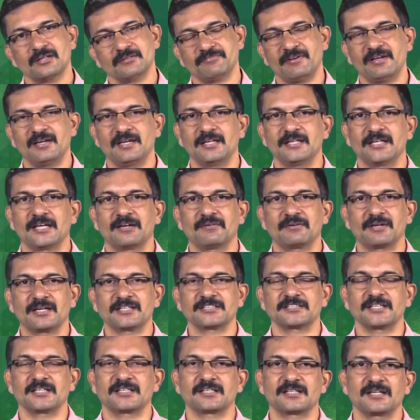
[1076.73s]
finally they have
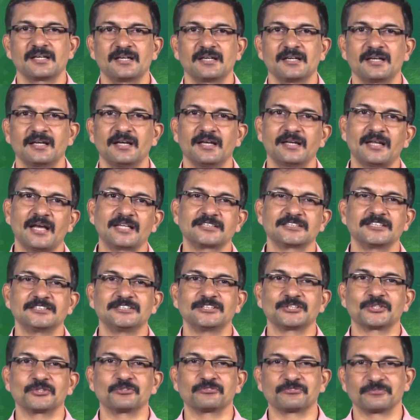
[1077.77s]
constructed an
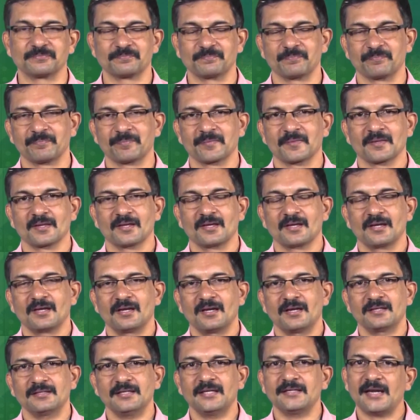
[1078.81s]
RCC roof.
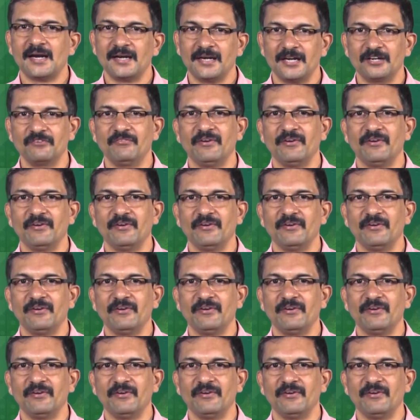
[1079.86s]
That added